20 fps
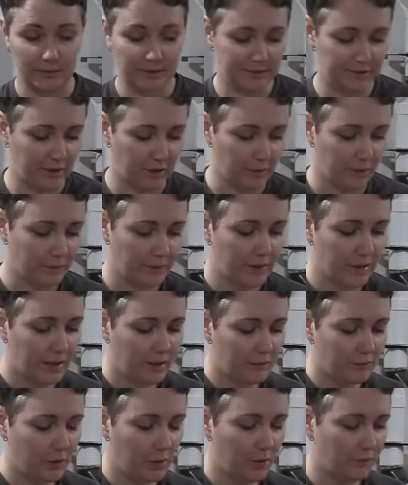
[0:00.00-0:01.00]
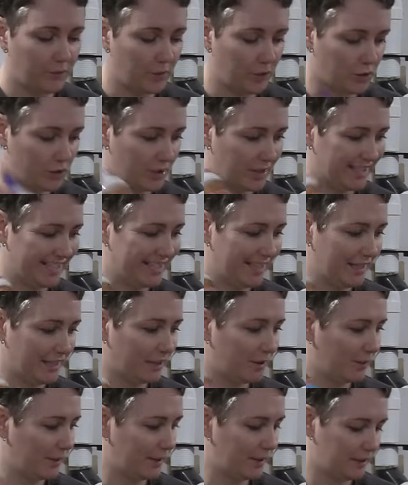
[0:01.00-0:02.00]
So Foam Fusion
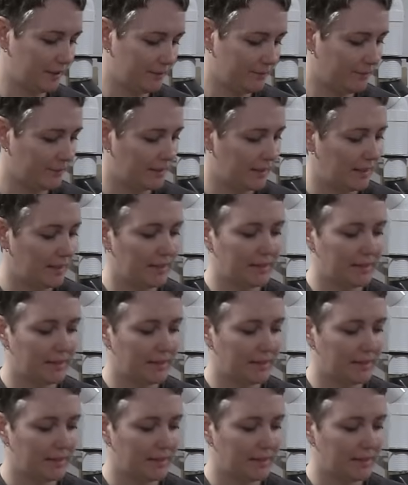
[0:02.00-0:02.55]
Clear winner,